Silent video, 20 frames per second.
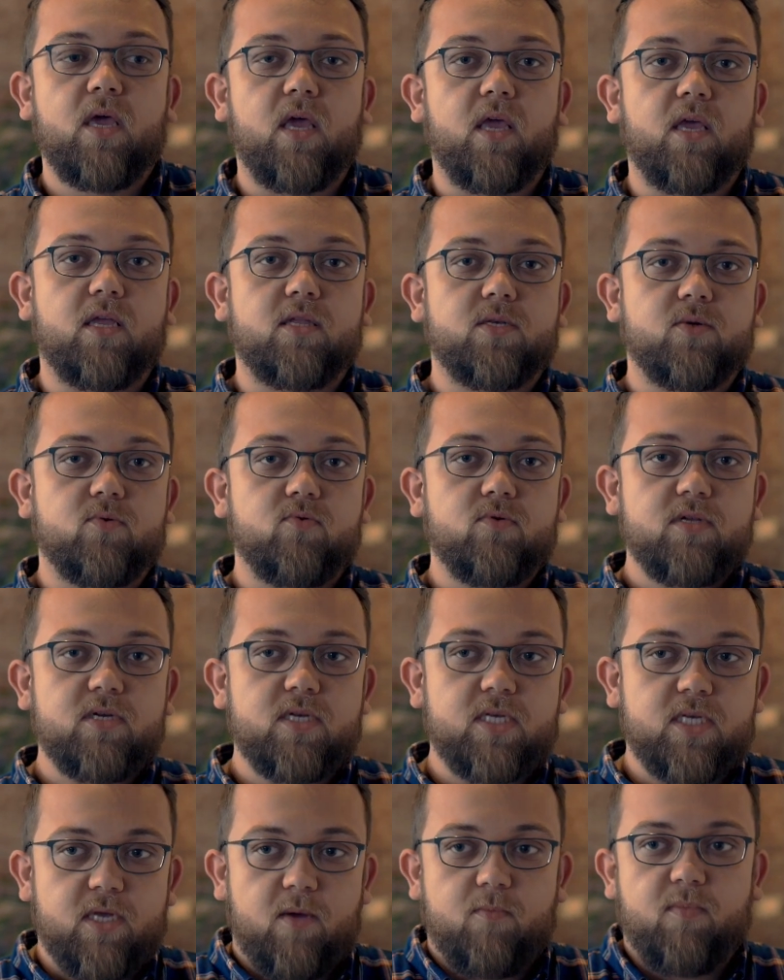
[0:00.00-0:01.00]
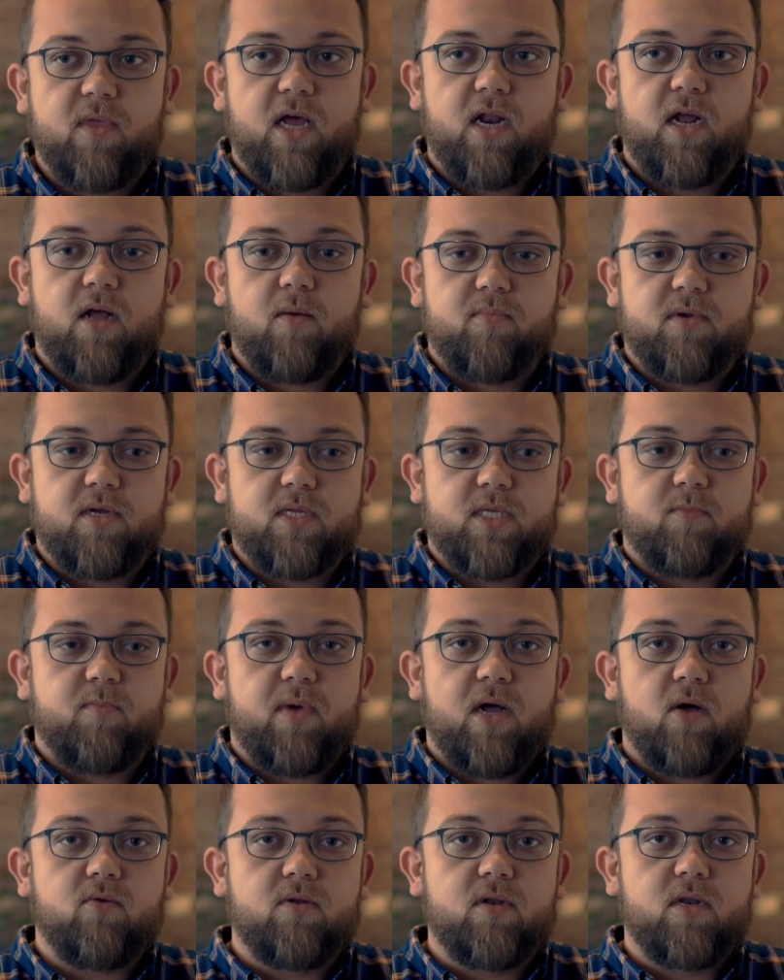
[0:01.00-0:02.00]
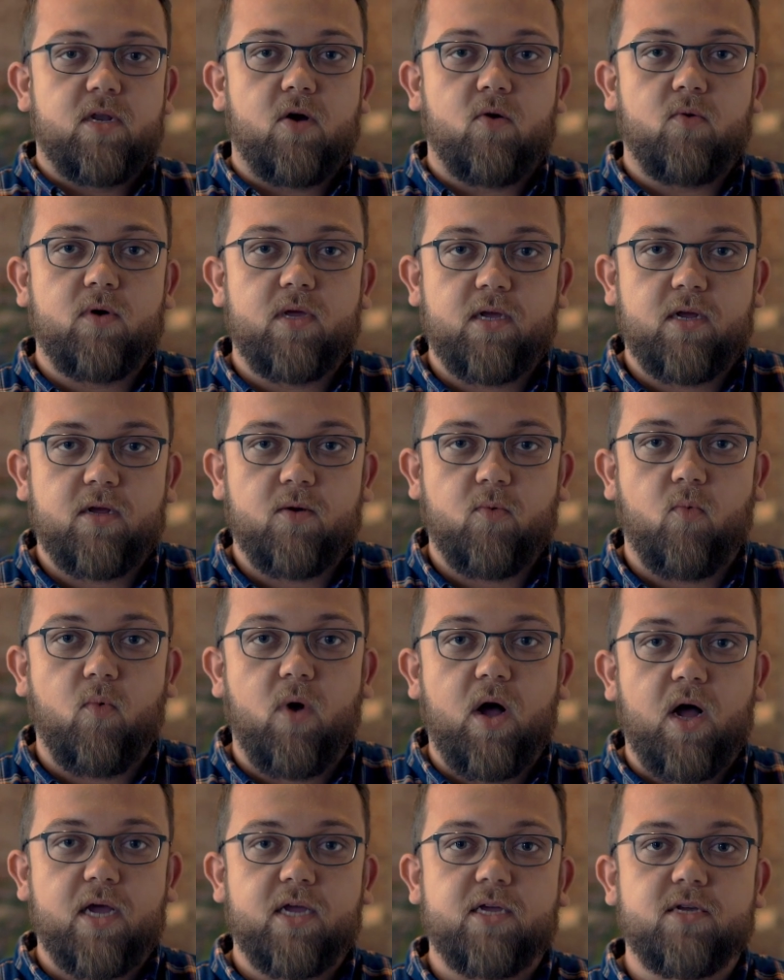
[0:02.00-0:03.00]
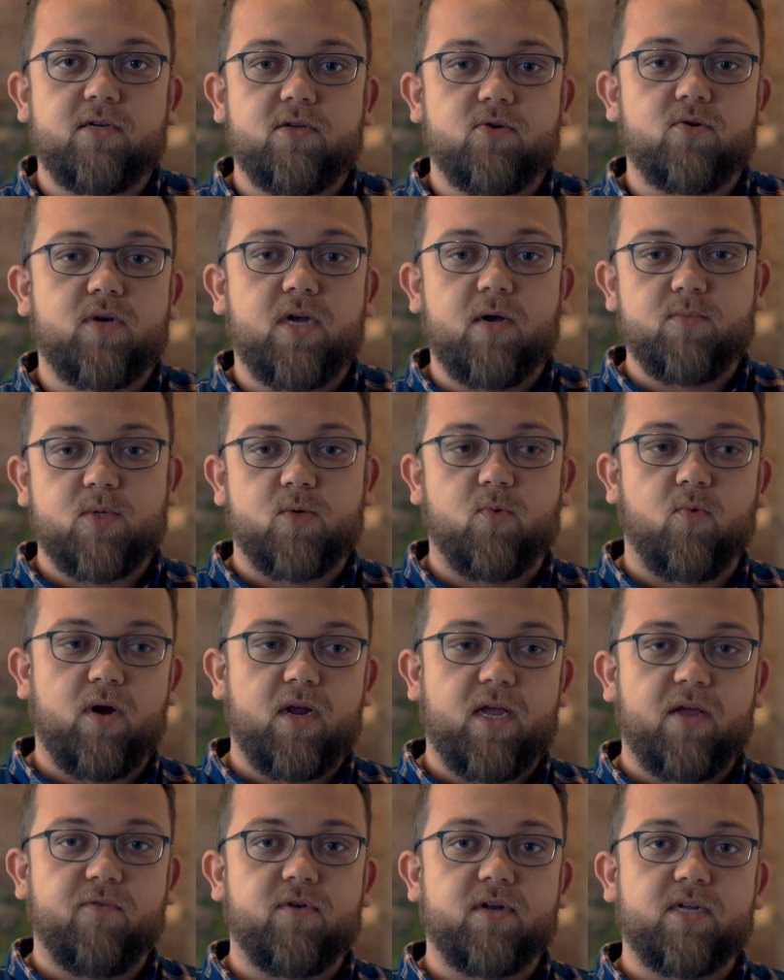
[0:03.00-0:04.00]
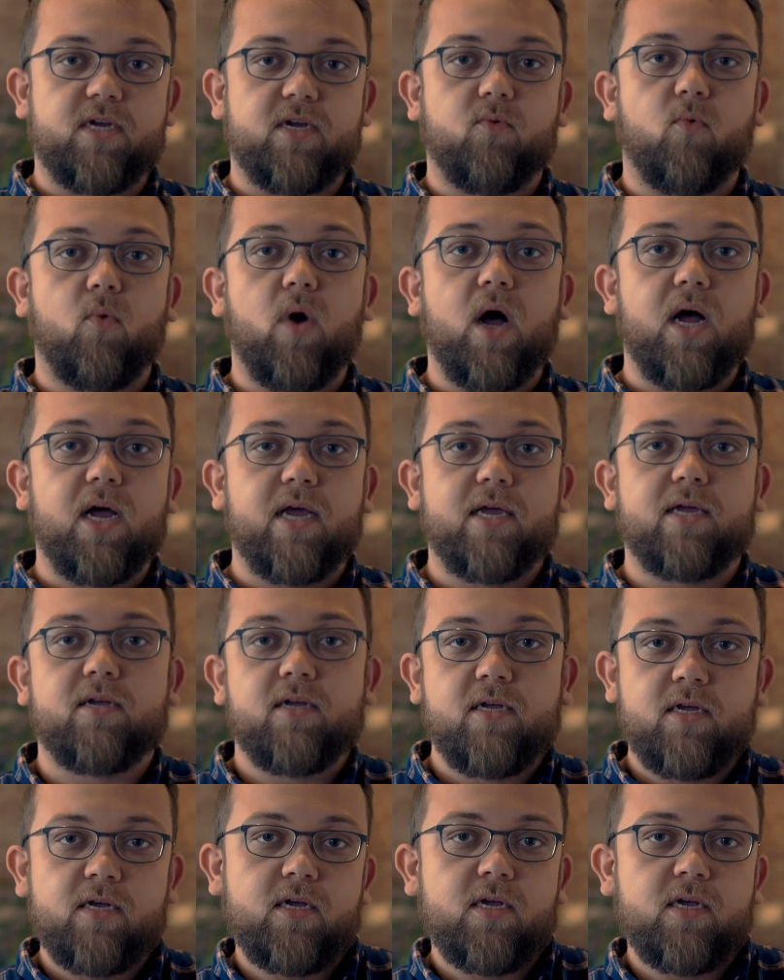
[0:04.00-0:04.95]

And to really sum that up, it's about knowing why you come to work every day, why